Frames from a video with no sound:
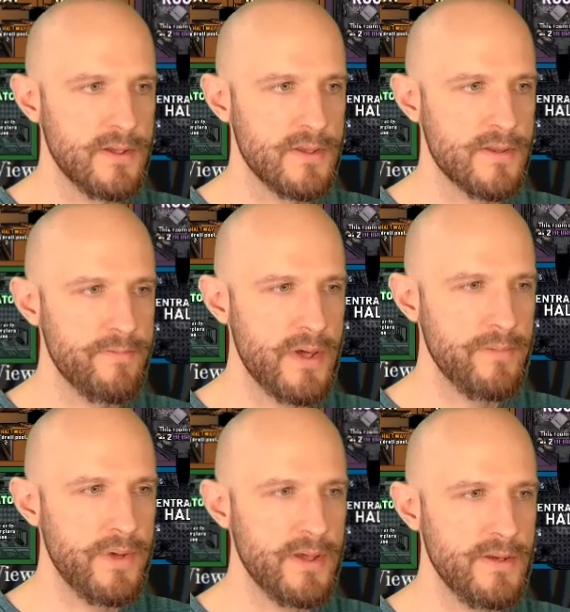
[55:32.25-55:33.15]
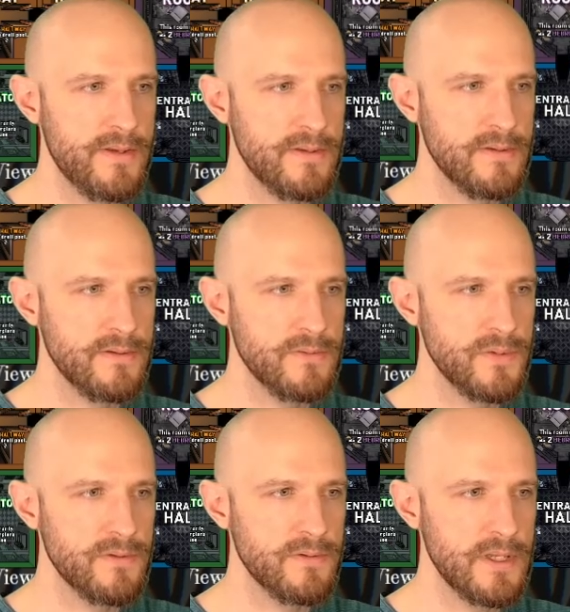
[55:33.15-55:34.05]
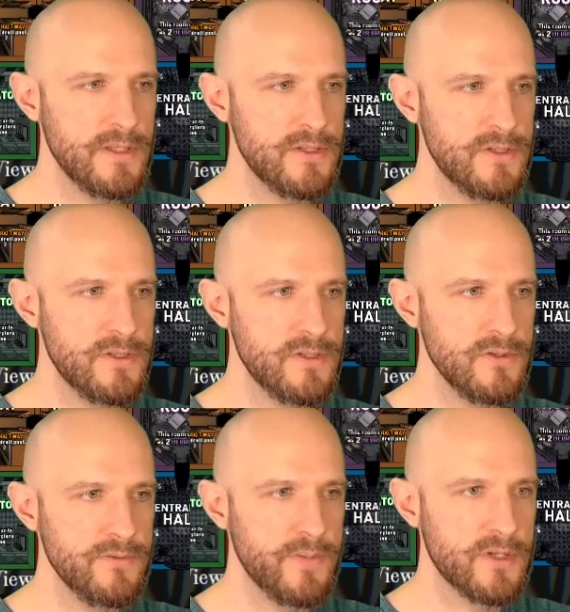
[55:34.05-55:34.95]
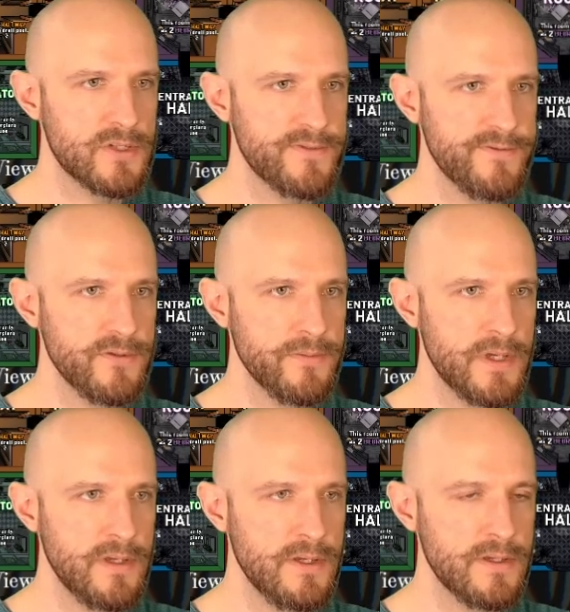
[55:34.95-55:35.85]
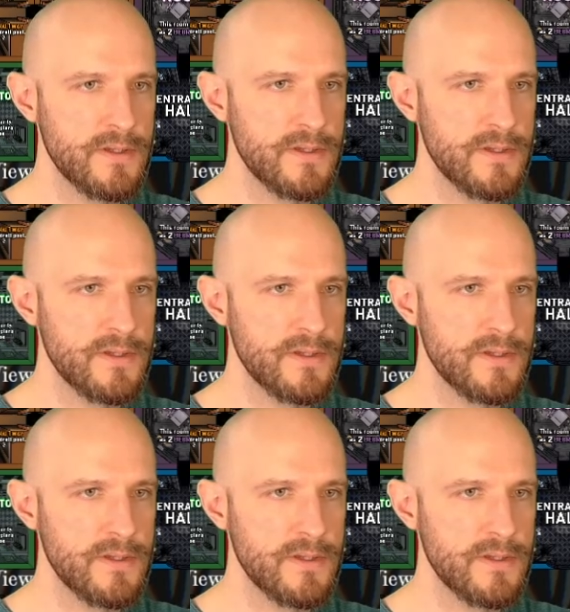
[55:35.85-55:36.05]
Spare bed wouldn't really do much for me.